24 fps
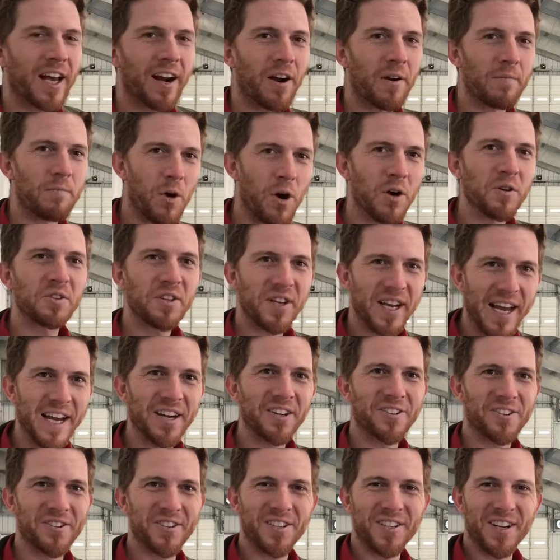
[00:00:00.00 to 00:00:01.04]
that are most
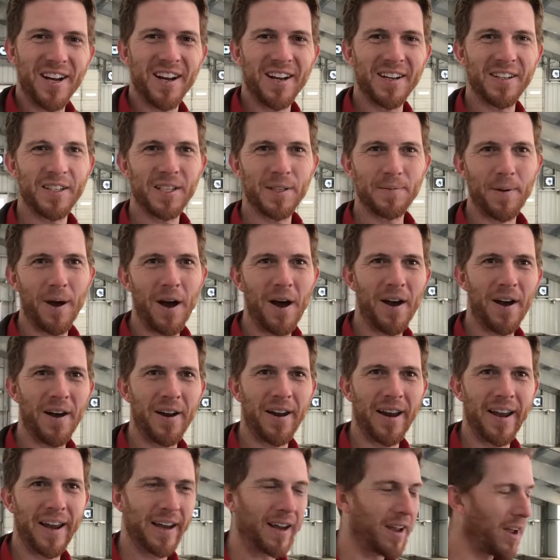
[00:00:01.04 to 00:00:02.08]
interested in
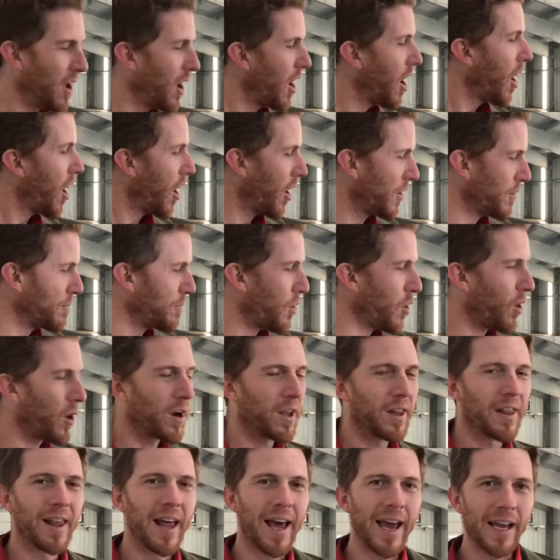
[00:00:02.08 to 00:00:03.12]
spawning are more
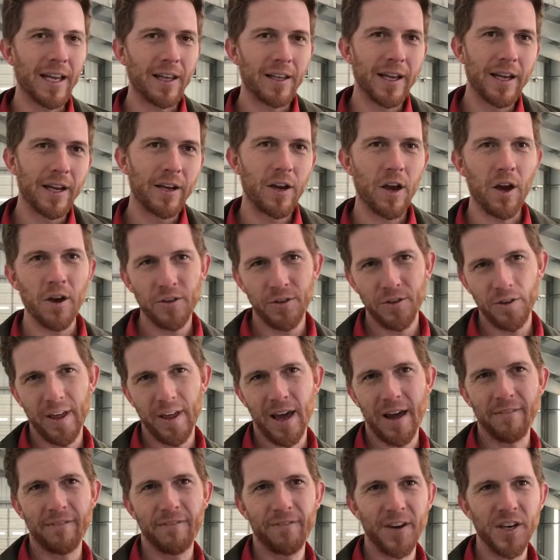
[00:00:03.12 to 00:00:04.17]
likely to go
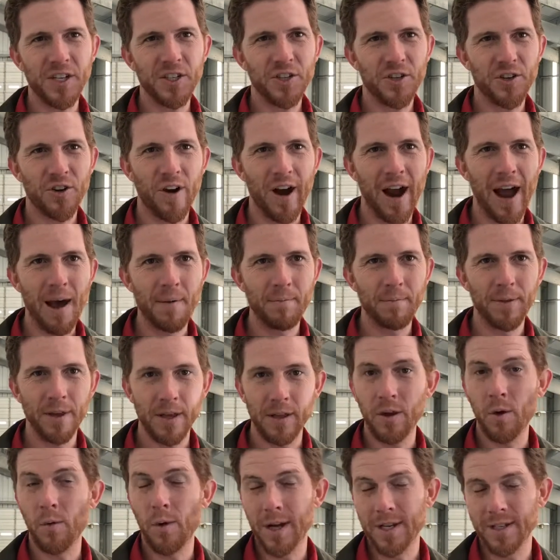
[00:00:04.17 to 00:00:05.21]
that fish trap
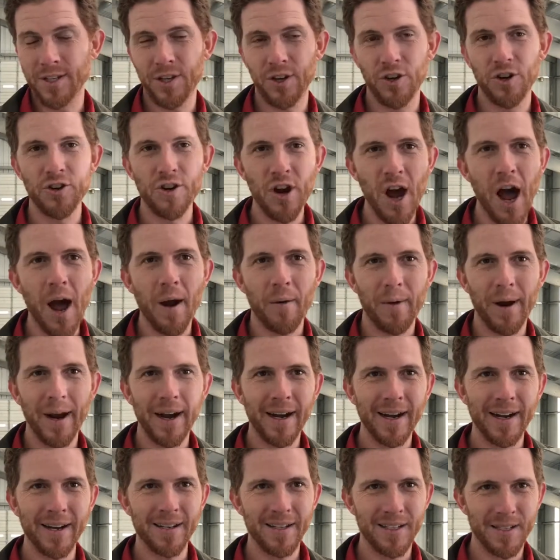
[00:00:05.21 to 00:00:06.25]
than the ones that are not
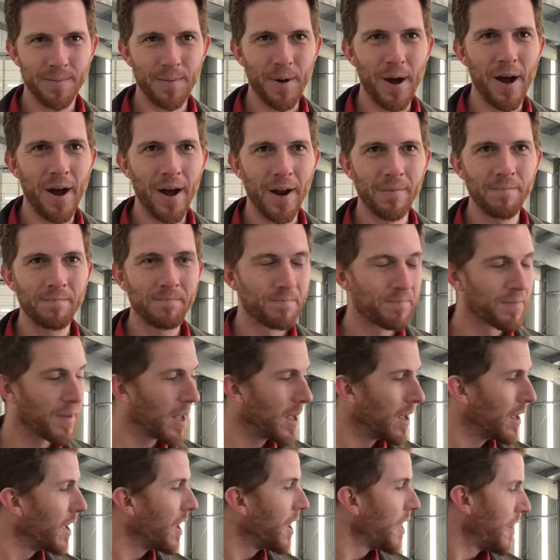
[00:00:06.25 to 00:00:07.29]
ready to spawn.
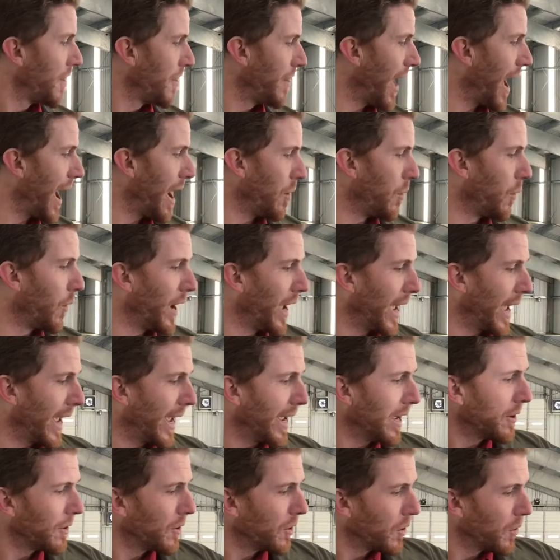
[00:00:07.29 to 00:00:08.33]
That way
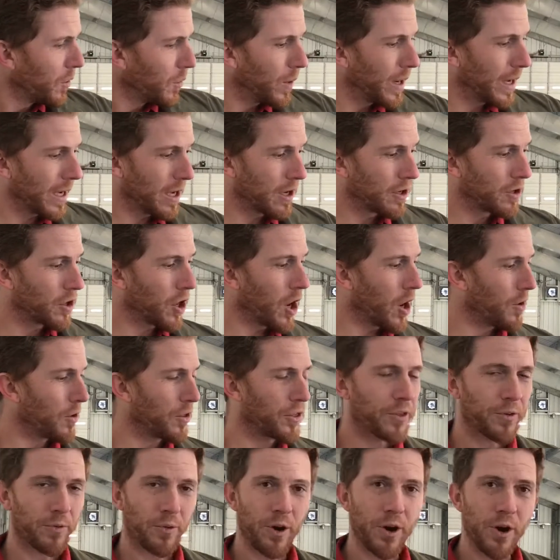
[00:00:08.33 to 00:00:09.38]
we can go
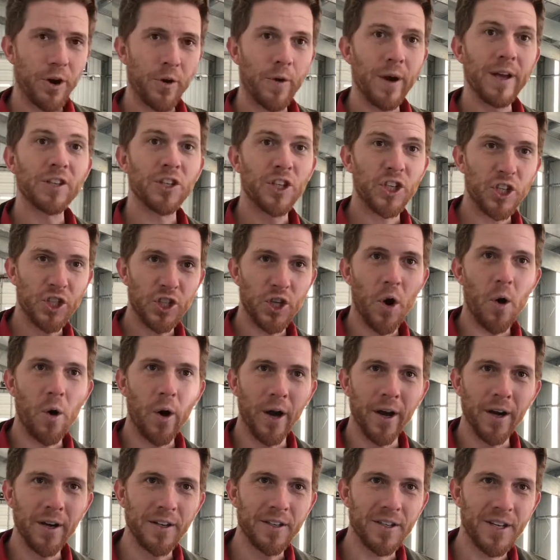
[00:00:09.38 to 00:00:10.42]
through and
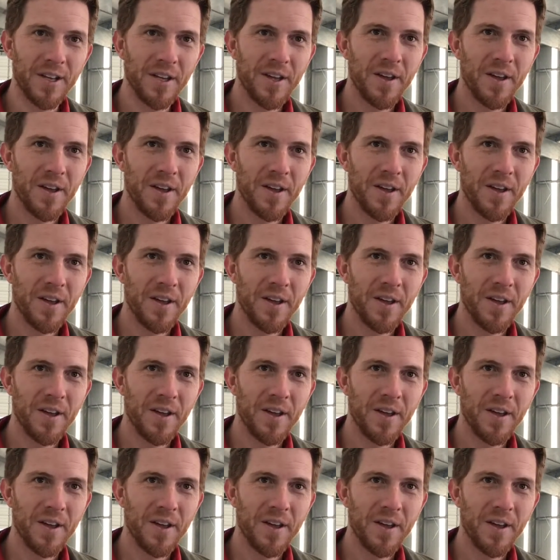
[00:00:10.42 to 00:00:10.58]
sort.